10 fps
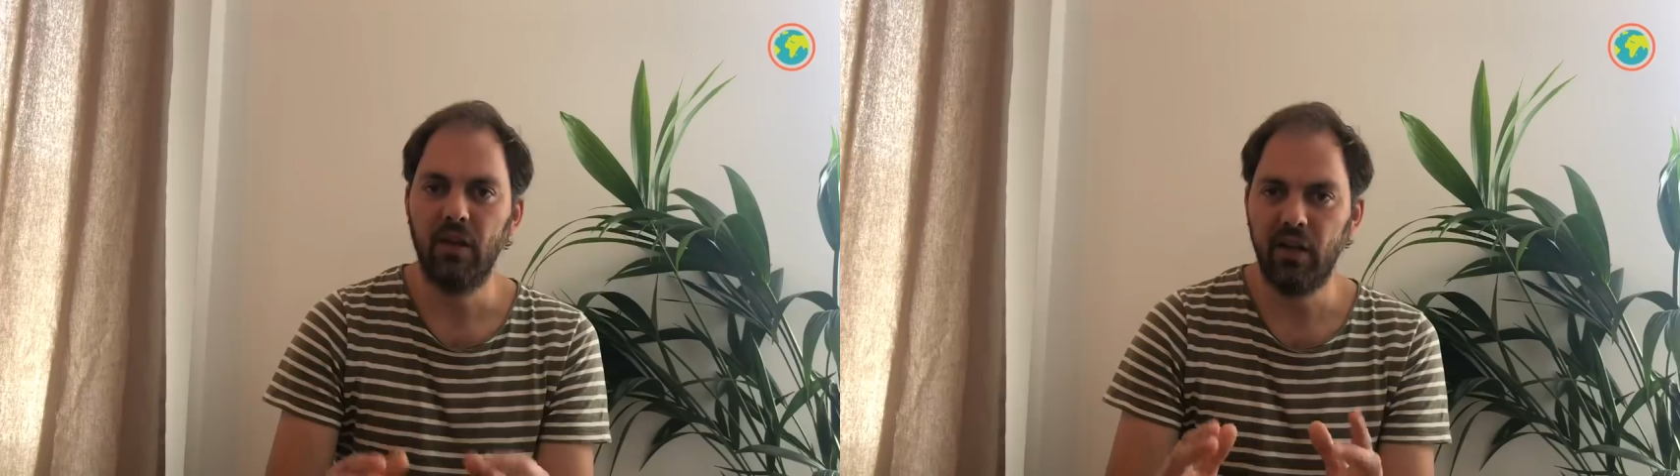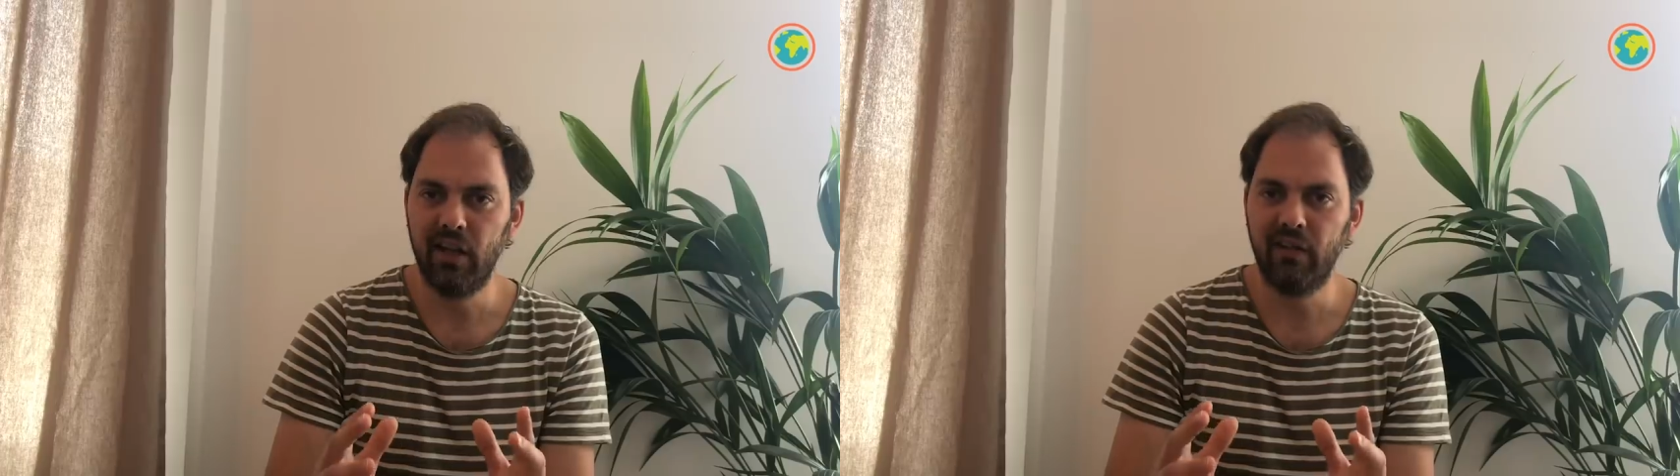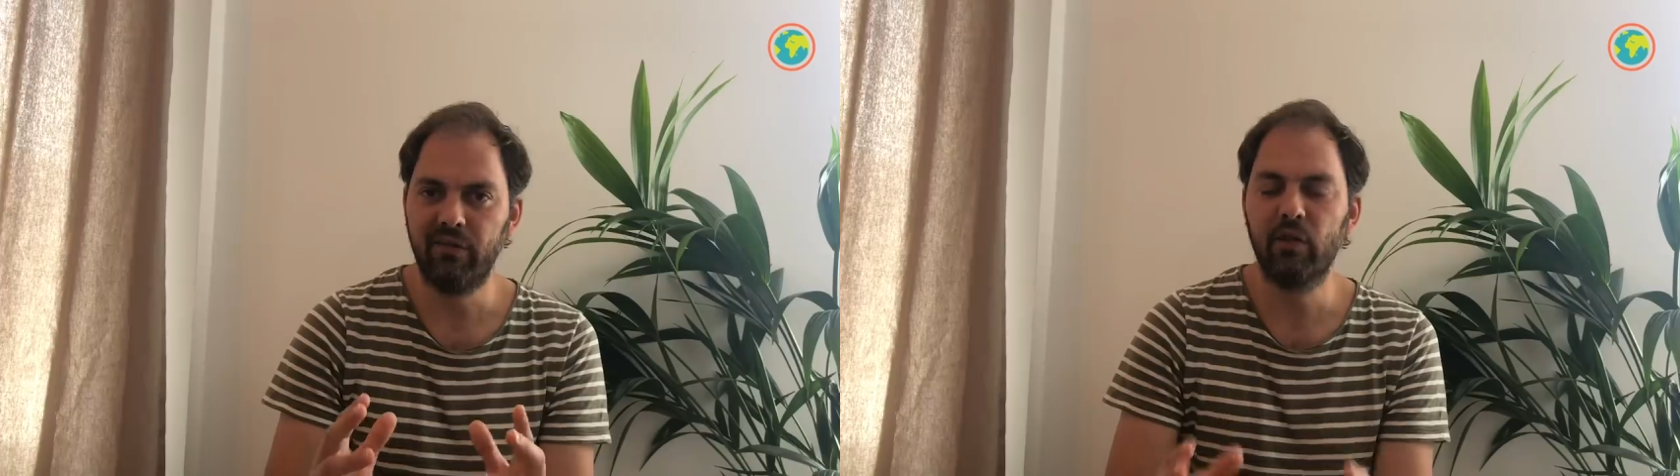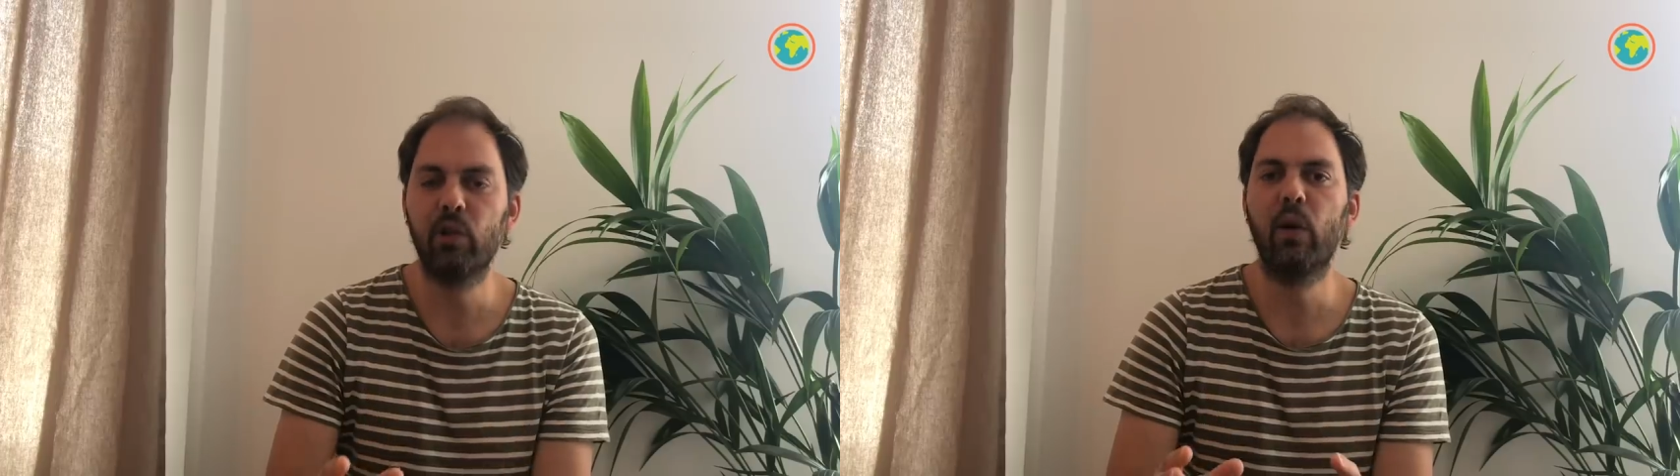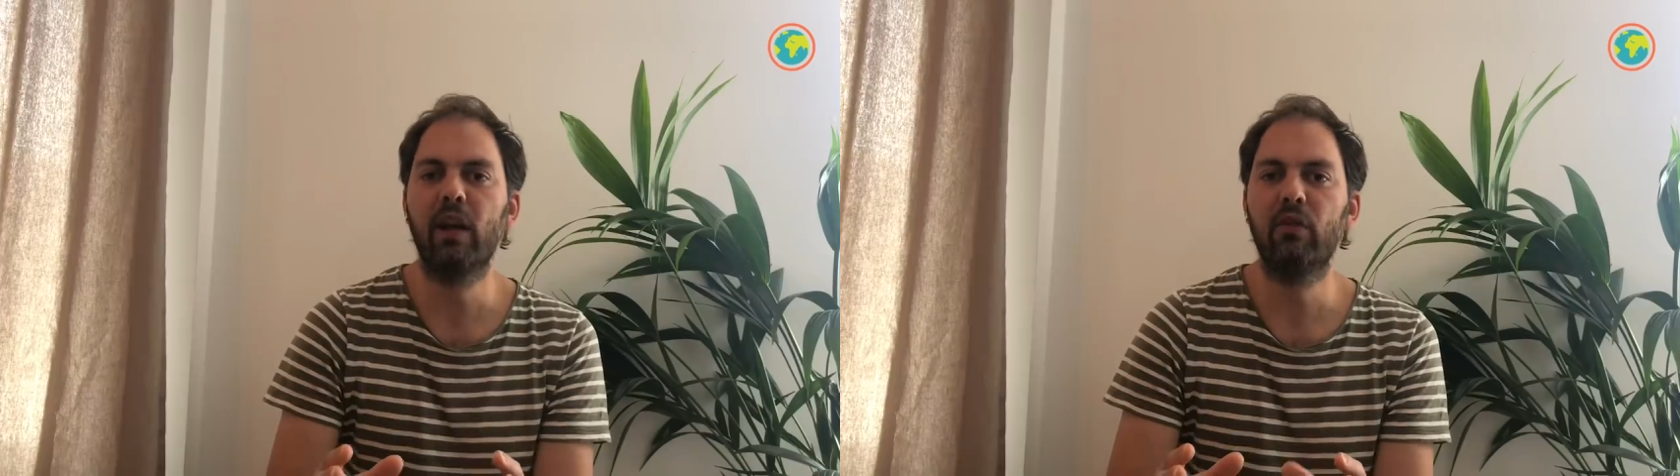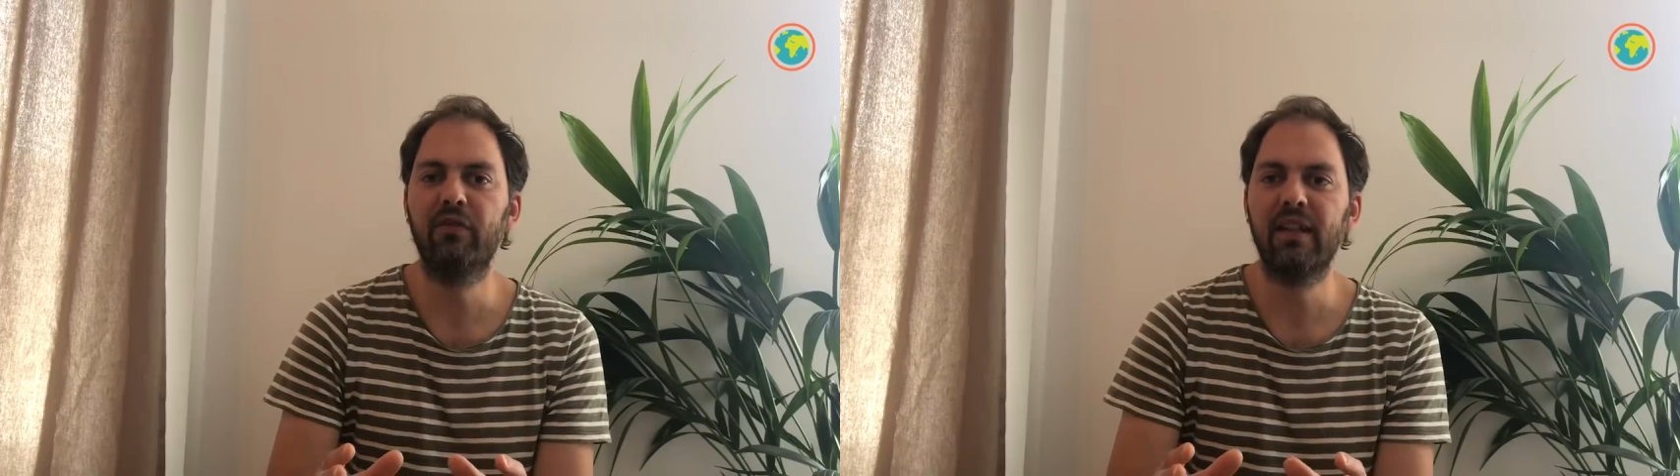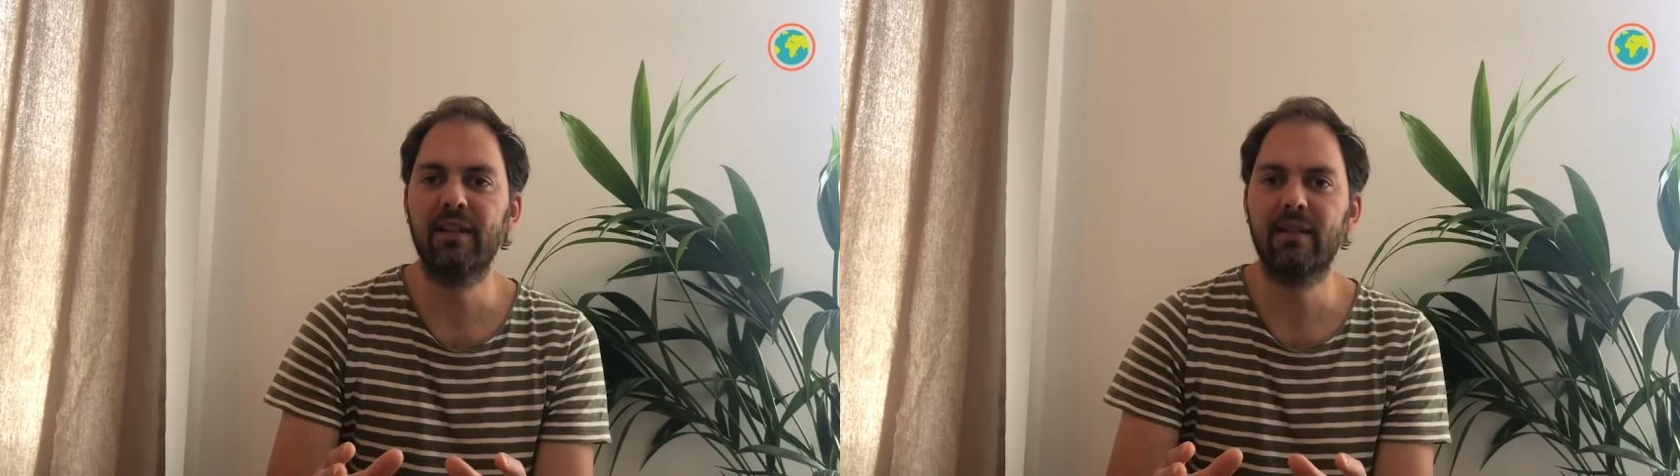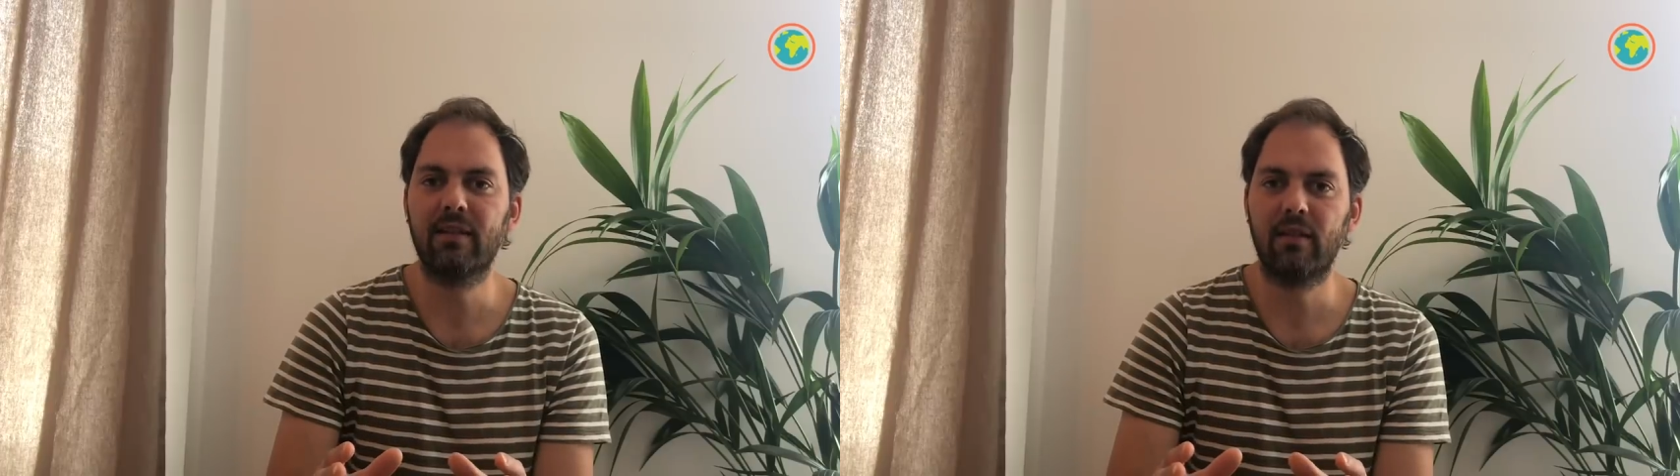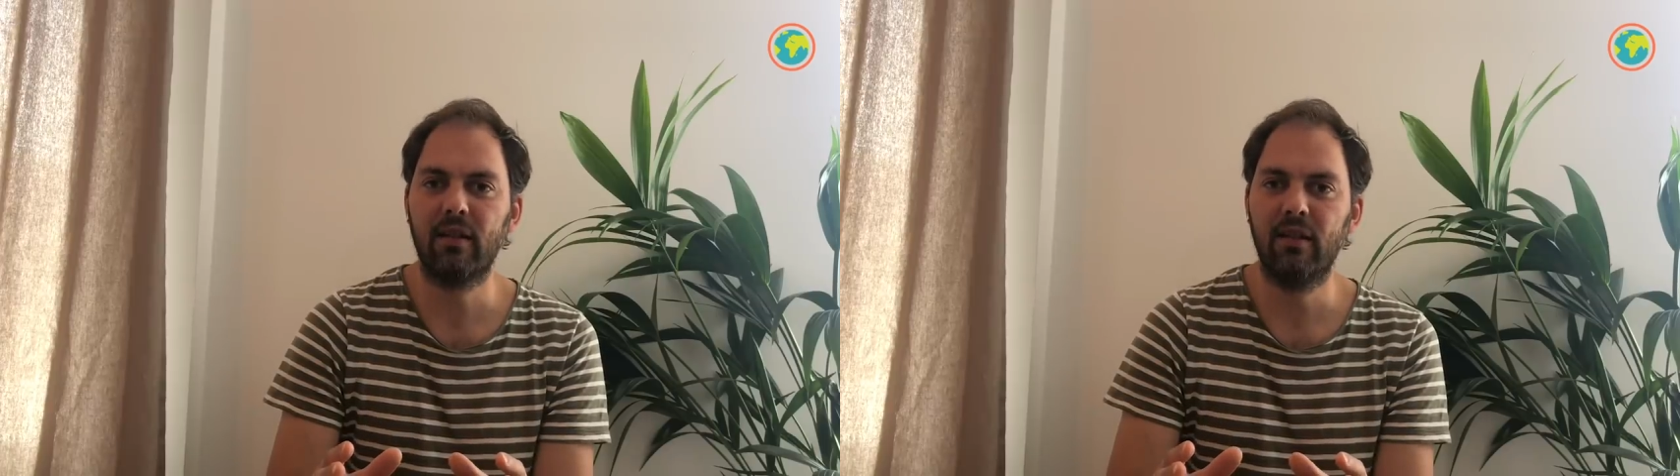They are very aware of that.